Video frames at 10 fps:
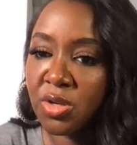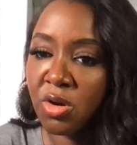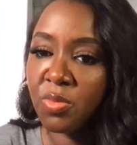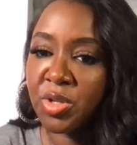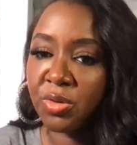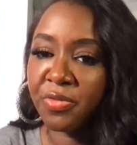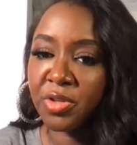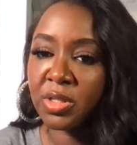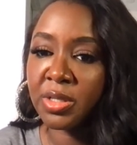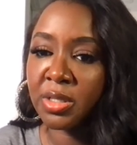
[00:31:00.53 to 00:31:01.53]
you're home and you don't
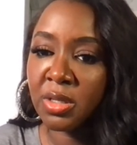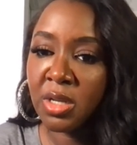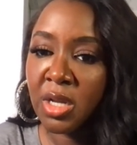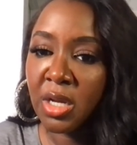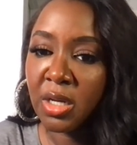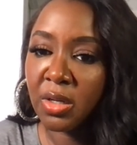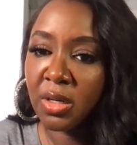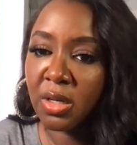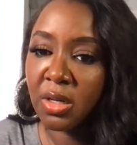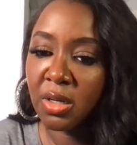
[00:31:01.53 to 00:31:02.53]
feel it.
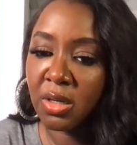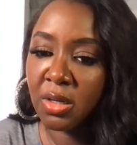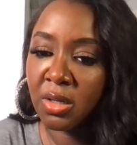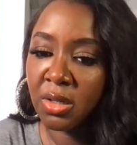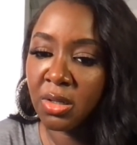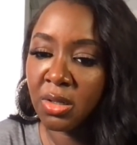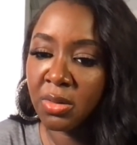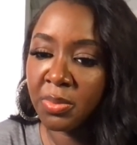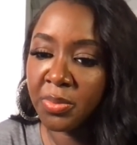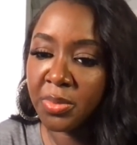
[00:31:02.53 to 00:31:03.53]

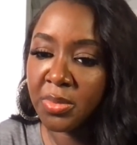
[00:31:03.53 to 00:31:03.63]
Um,